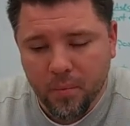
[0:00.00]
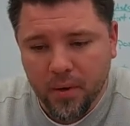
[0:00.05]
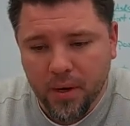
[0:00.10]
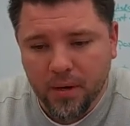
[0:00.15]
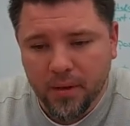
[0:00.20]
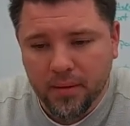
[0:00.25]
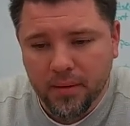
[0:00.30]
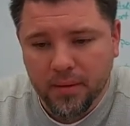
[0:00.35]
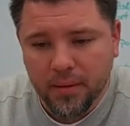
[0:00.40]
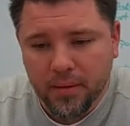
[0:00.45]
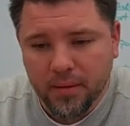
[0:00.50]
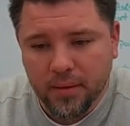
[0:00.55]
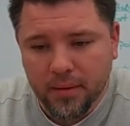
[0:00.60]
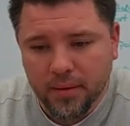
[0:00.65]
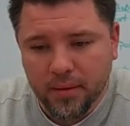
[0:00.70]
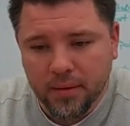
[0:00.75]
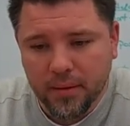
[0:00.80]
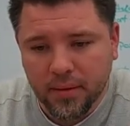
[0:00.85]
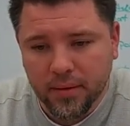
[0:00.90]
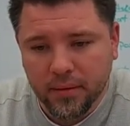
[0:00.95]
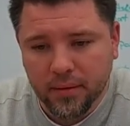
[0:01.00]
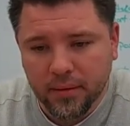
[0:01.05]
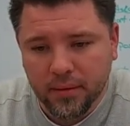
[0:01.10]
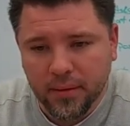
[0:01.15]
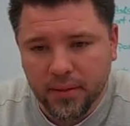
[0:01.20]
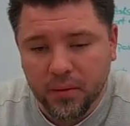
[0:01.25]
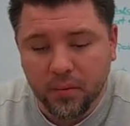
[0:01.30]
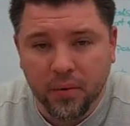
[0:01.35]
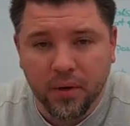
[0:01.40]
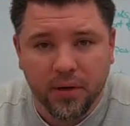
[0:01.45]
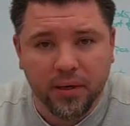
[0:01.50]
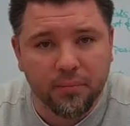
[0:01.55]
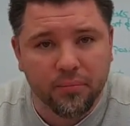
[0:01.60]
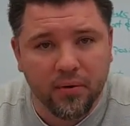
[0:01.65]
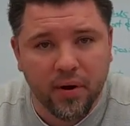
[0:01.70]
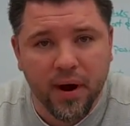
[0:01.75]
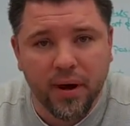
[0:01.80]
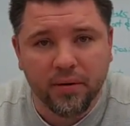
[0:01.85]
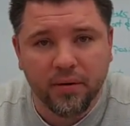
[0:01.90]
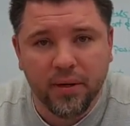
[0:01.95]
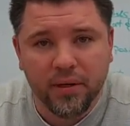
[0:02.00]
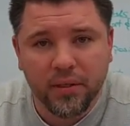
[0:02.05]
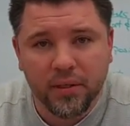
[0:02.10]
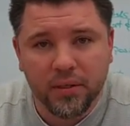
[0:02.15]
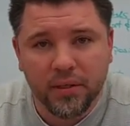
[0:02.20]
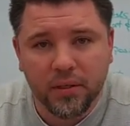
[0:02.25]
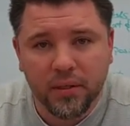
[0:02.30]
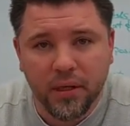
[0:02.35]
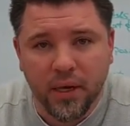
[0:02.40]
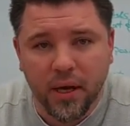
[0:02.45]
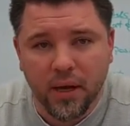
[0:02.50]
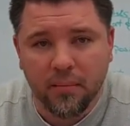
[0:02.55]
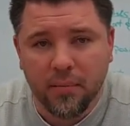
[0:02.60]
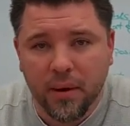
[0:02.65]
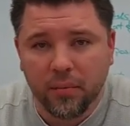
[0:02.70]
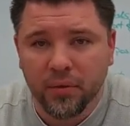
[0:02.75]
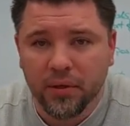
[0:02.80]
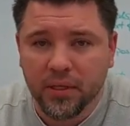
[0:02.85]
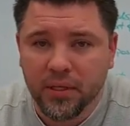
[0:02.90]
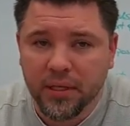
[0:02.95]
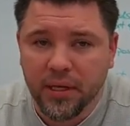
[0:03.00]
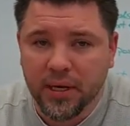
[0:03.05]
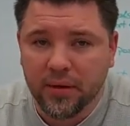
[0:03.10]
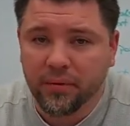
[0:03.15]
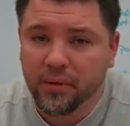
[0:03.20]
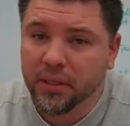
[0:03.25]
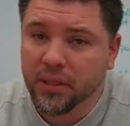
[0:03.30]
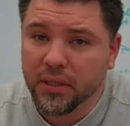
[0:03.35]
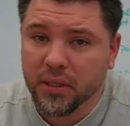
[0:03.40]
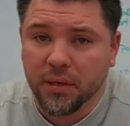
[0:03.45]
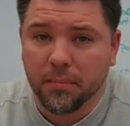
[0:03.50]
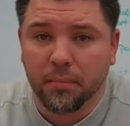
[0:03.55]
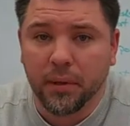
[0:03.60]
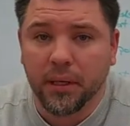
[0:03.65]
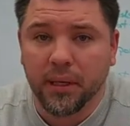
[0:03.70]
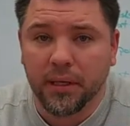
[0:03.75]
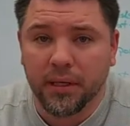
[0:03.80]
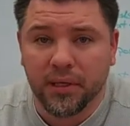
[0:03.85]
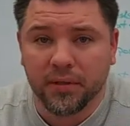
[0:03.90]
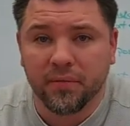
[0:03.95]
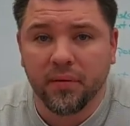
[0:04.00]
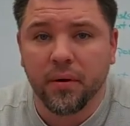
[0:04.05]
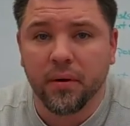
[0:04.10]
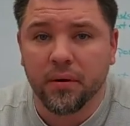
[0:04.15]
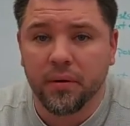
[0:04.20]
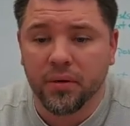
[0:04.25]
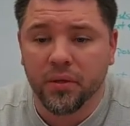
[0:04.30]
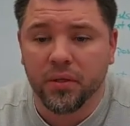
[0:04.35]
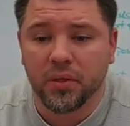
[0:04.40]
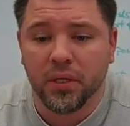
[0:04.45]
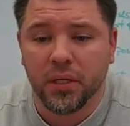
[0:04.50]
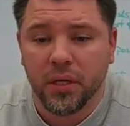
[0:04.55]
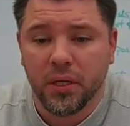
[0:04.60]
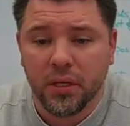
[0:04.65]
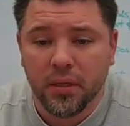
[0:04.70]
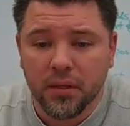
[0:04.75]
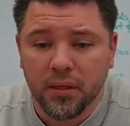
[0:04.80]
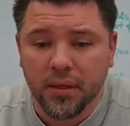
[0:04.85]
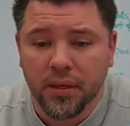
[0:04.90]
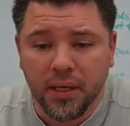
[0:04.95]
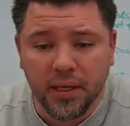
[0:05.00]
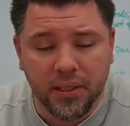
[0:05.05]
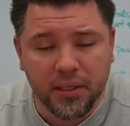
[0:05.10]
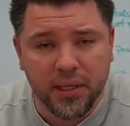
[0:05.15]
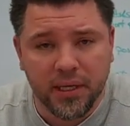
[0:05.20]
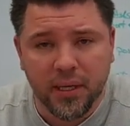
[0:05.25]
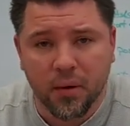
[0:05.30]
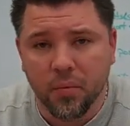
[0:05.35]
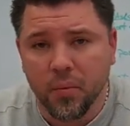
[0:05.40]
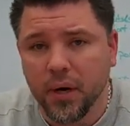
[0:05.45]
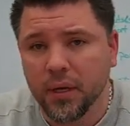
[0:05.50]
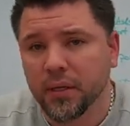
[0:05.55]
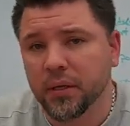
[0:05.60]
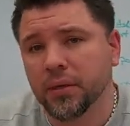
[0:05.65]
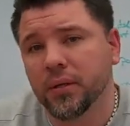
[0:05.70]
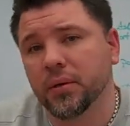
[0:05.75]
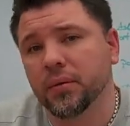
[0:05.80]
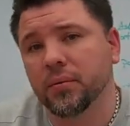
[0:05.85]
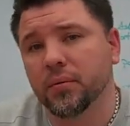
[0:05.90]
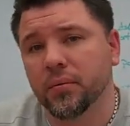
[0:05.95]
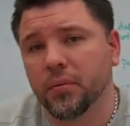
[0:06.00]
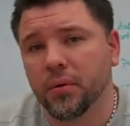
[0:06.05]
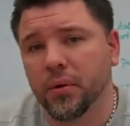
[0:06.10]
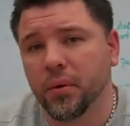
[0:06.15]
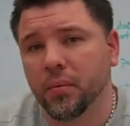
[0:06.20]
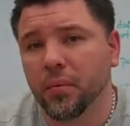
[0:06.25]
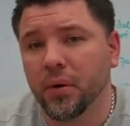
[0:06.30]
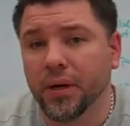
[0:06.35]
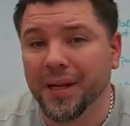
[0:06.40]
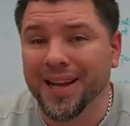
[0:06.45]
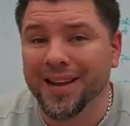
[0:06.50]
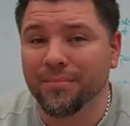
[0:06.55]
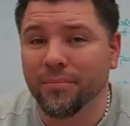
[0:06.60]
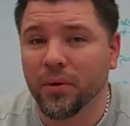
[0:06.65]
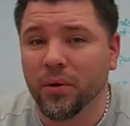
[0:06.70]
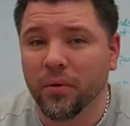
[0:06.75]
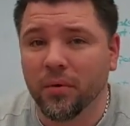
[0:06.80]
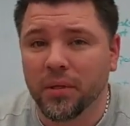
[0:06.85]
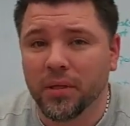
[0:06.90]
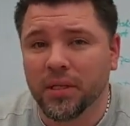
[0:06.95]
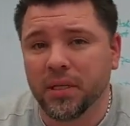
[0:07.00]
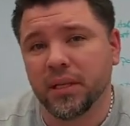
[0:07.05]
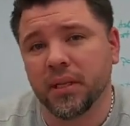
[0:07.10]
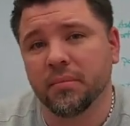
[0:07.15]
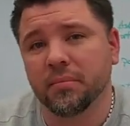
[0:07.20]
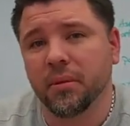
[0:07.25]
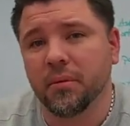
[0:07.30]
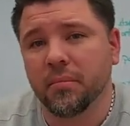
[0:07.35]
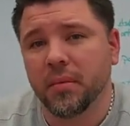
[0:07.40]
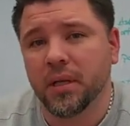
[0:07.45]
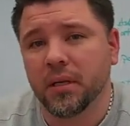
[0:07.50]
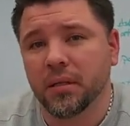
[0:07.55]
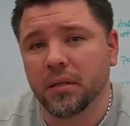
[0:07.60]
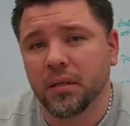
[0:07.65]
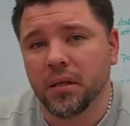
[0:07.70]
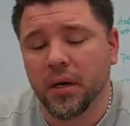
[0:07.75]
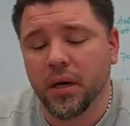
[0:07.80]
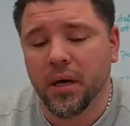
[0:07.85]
Well, it's a work in progress. I want to say everything's complete as far as the things that I want to do or what I'm going to implement.